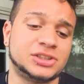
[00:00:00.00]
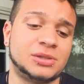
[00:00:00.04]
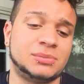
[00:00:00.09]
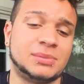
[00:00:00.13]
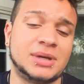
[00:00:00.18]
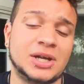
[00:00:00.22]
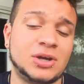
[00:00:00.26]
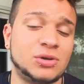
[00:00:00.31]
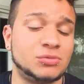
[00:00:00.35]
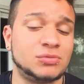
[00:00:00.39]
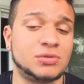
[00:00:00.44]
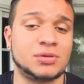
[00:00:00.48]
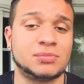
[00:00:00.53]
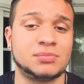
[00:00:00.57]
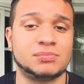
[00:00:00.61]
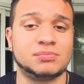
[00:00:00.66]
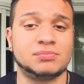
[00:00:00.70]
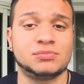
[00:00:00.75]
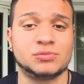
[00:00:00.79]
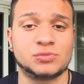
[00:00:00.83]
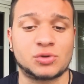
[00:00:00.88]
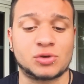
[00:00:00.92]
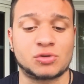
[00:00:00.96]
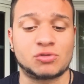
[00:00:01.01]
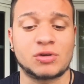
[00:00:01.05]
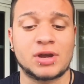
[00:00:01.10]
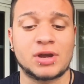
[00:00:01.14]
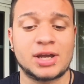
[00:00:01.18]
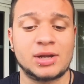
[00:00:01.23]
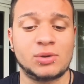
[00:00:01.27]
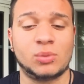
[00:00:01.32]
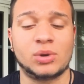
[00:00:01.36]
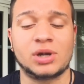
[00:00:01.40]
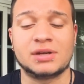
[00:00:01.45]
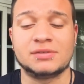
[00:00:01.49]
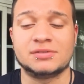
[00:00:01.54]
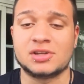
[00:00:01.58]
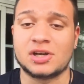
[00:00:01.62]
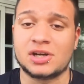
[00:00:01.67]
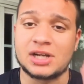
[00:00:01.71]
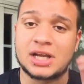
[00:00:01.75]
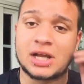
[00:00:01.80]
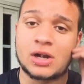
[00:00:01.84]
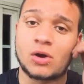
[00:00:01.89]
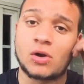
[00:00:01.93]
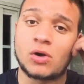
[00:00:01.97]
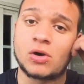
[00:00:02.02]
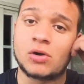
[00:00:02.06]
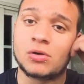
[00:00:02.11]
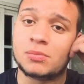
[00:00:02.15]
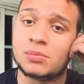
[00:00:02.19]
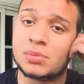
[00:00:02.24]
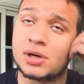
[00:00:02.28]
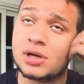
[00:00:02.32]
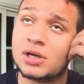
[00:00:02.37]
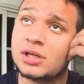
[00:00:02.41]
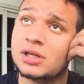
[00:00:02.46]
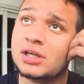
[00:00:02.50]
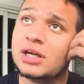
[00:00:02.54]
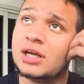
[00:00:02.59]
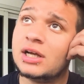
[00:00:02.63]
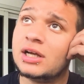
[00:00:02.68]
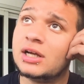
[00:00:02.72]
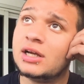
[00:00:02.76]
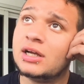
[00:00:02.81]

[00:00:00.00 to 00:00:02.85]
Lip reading: I don't regret what I've done at all, but